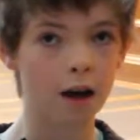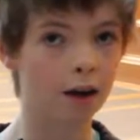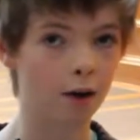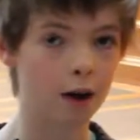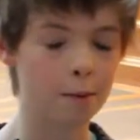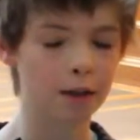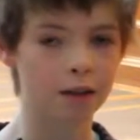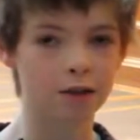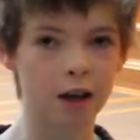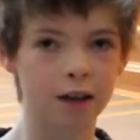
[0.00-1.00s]
Hello, I'm
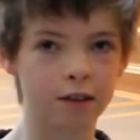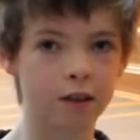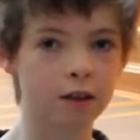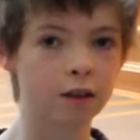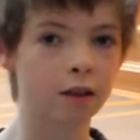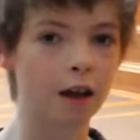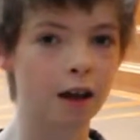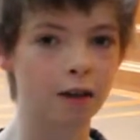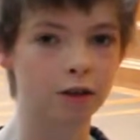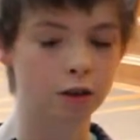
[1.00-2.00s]
Alexander,
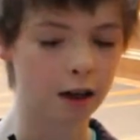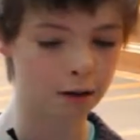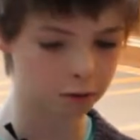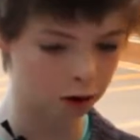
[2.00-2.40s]
and today I'm